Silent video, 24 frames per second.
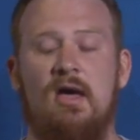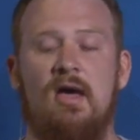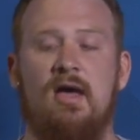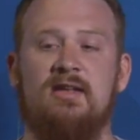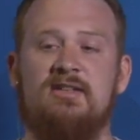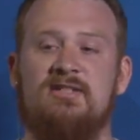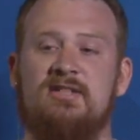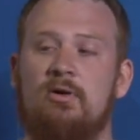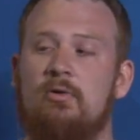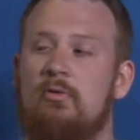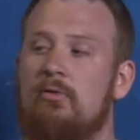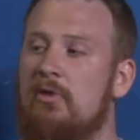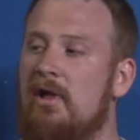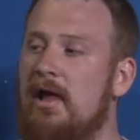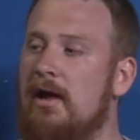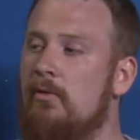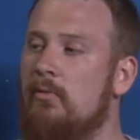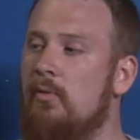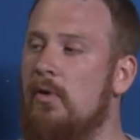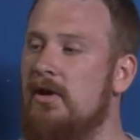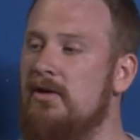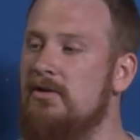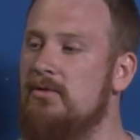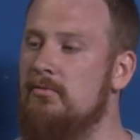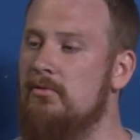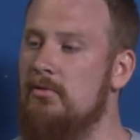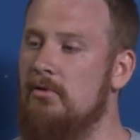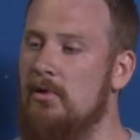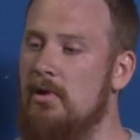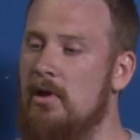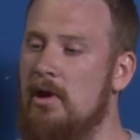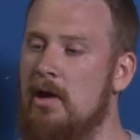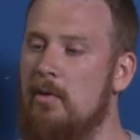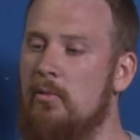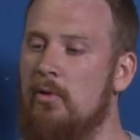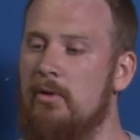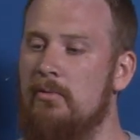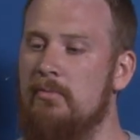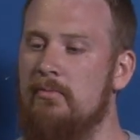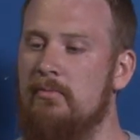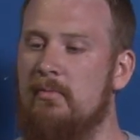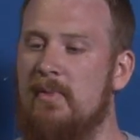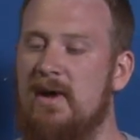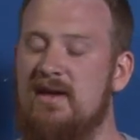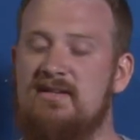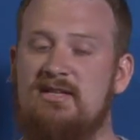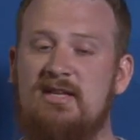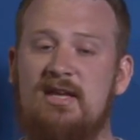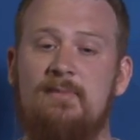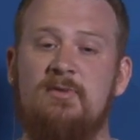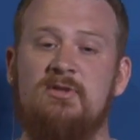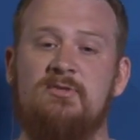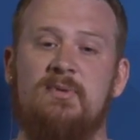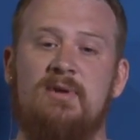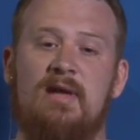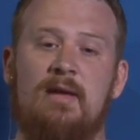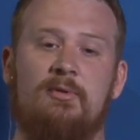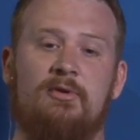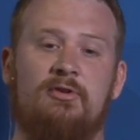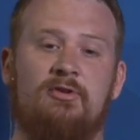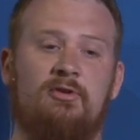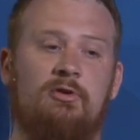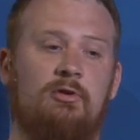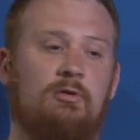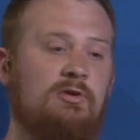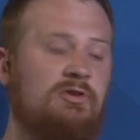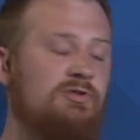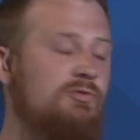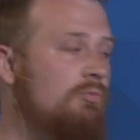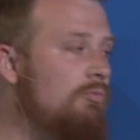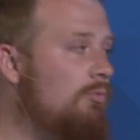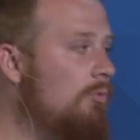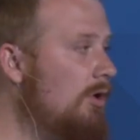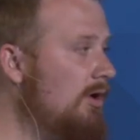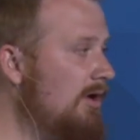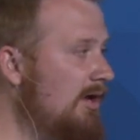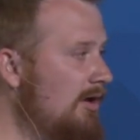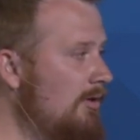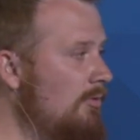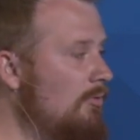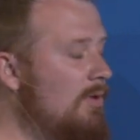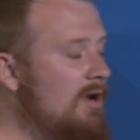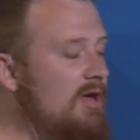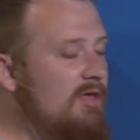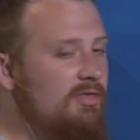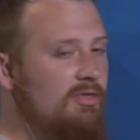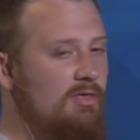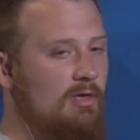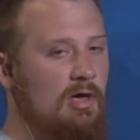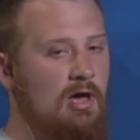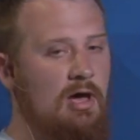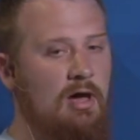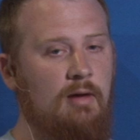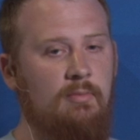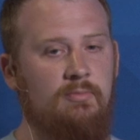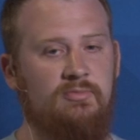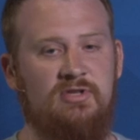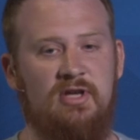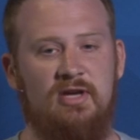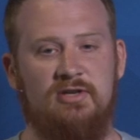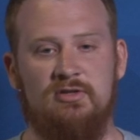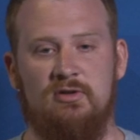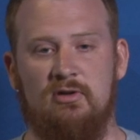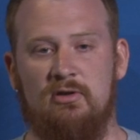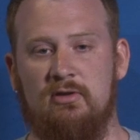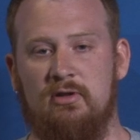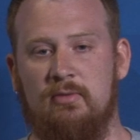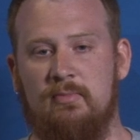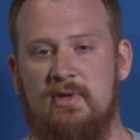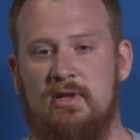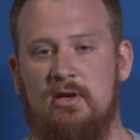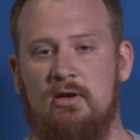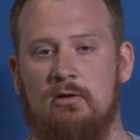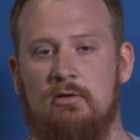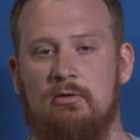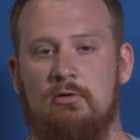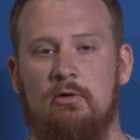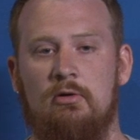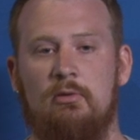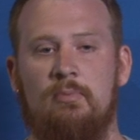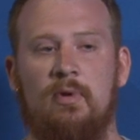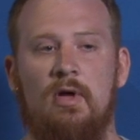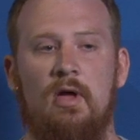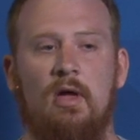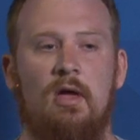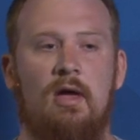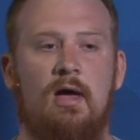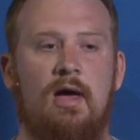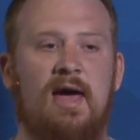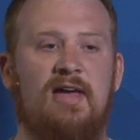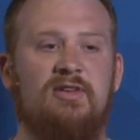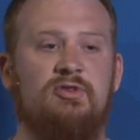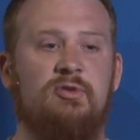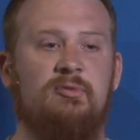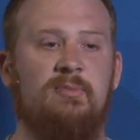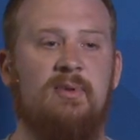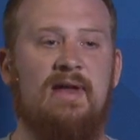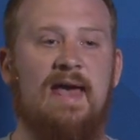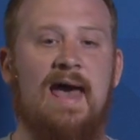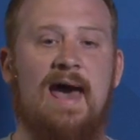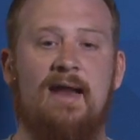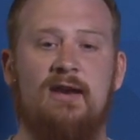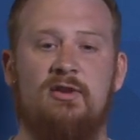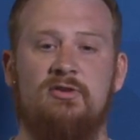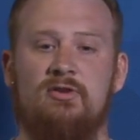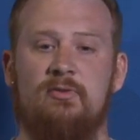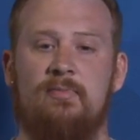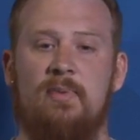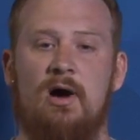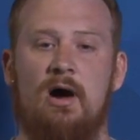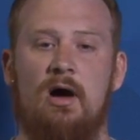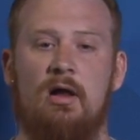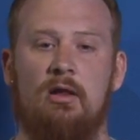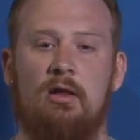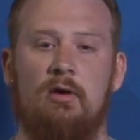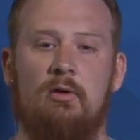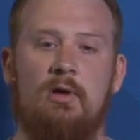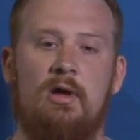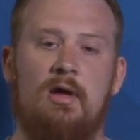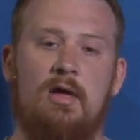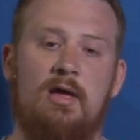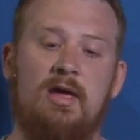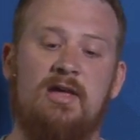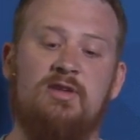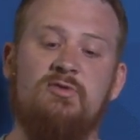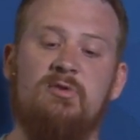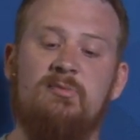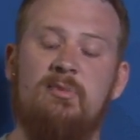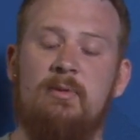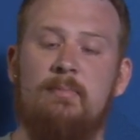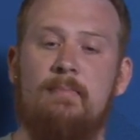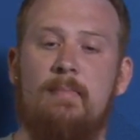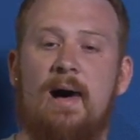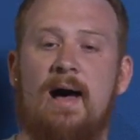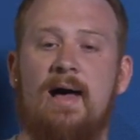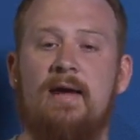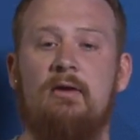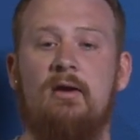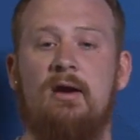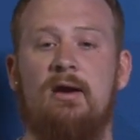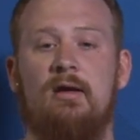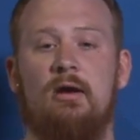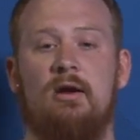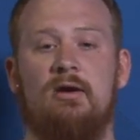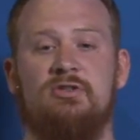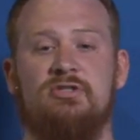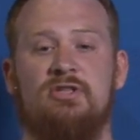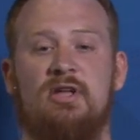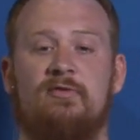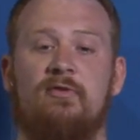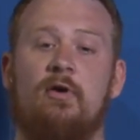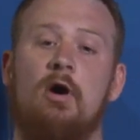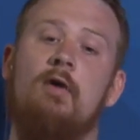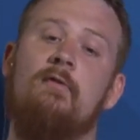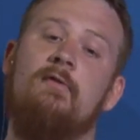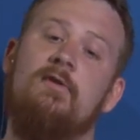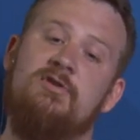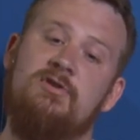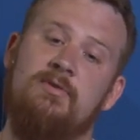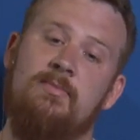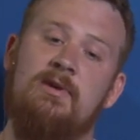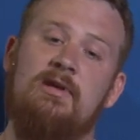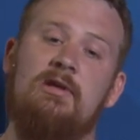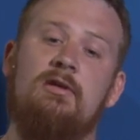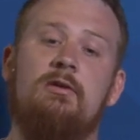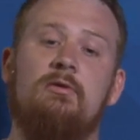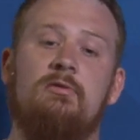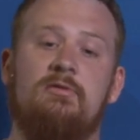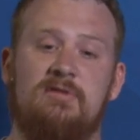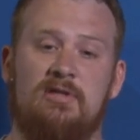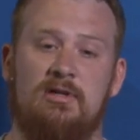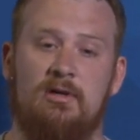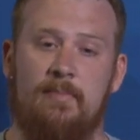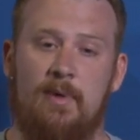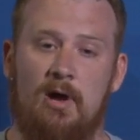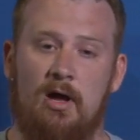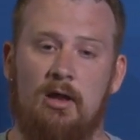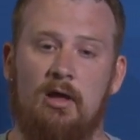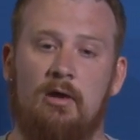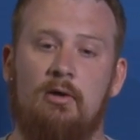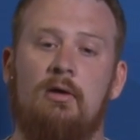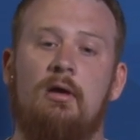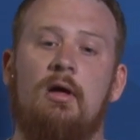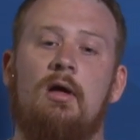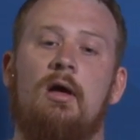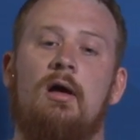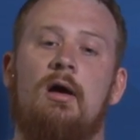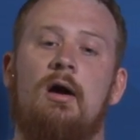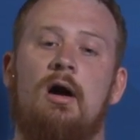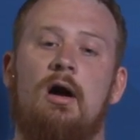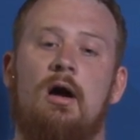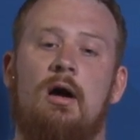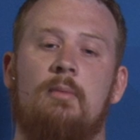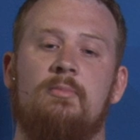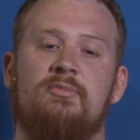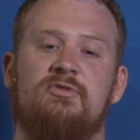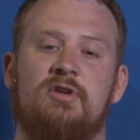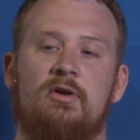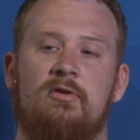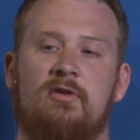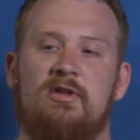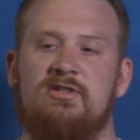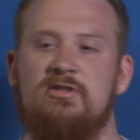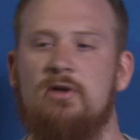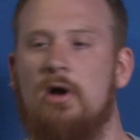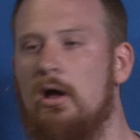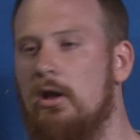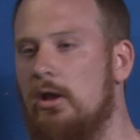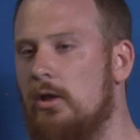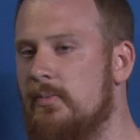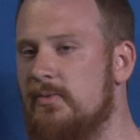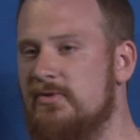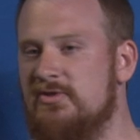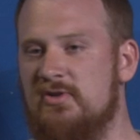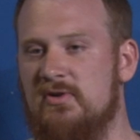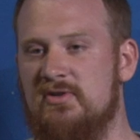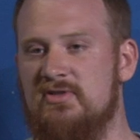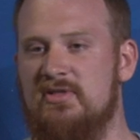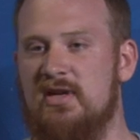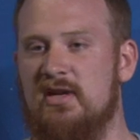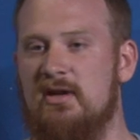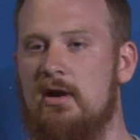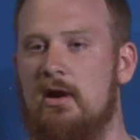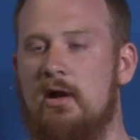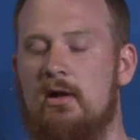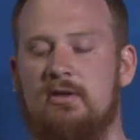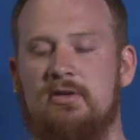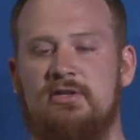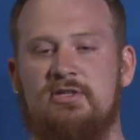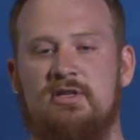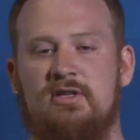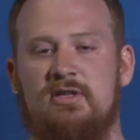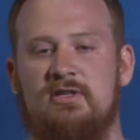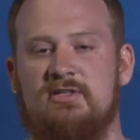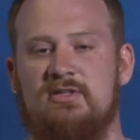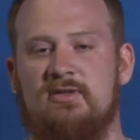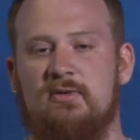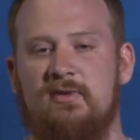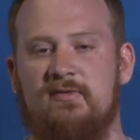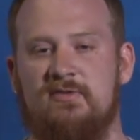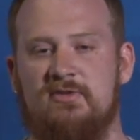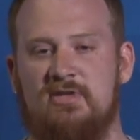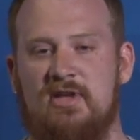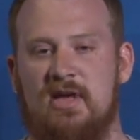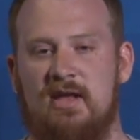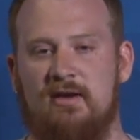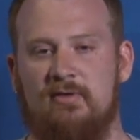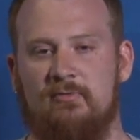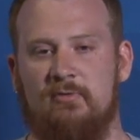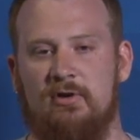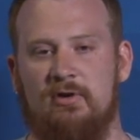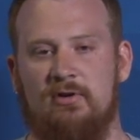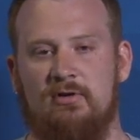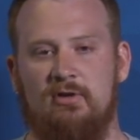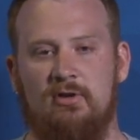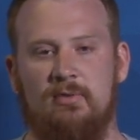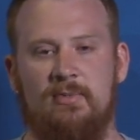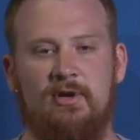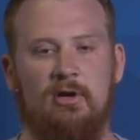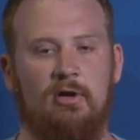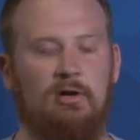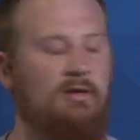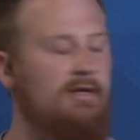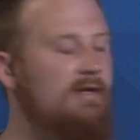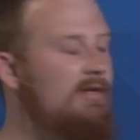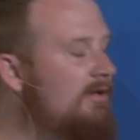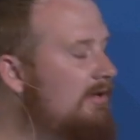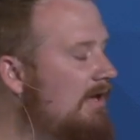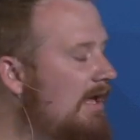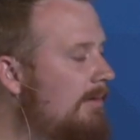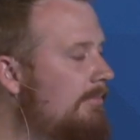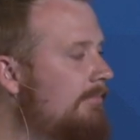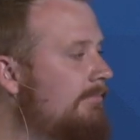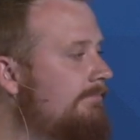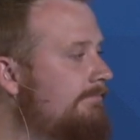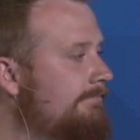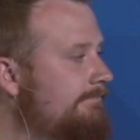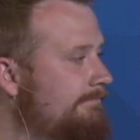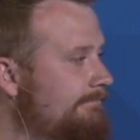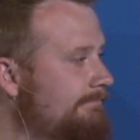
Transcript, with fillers: And so like what uh, what my team has been able to do is working with um, Sashko and the Meteor Group as we've been adding to Apollo is we've been migrating our stuff over to be using Apollo. Um, so it's all open source technology, and so we just kind of were a little bit early in the game.